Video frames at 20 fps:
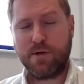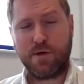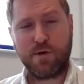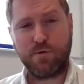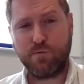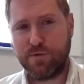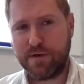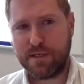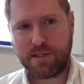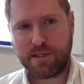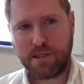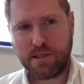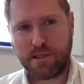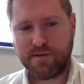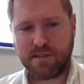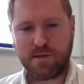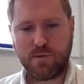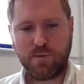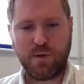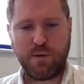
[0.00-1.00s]
The career
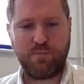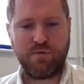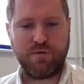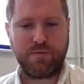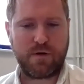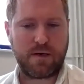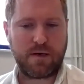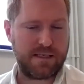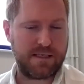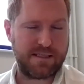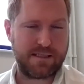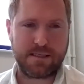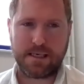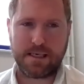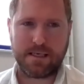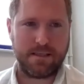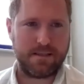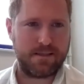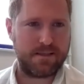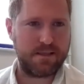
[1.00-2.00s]
service that we provide is
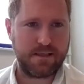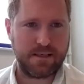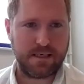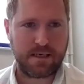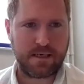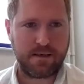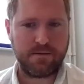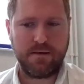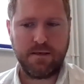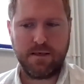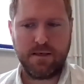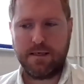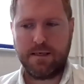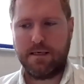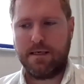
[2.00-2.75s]
second to none.